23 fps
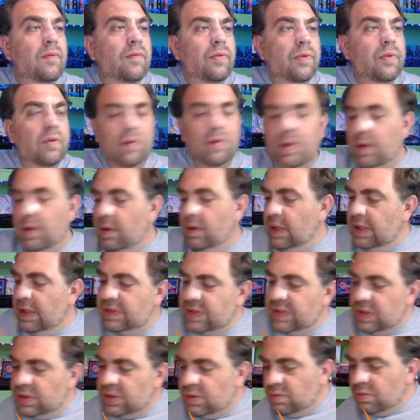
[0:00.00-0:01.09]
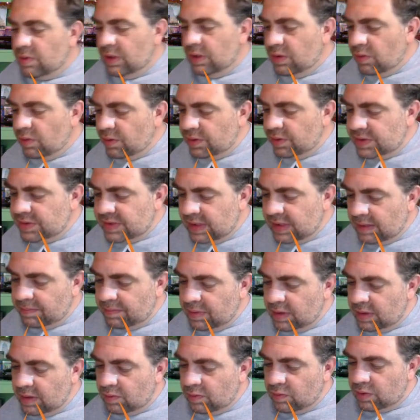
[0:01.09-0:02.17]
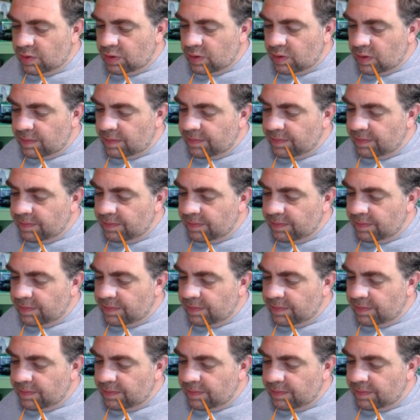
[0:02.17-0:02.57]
Well, I guess I should read the whole step and then we'll do it.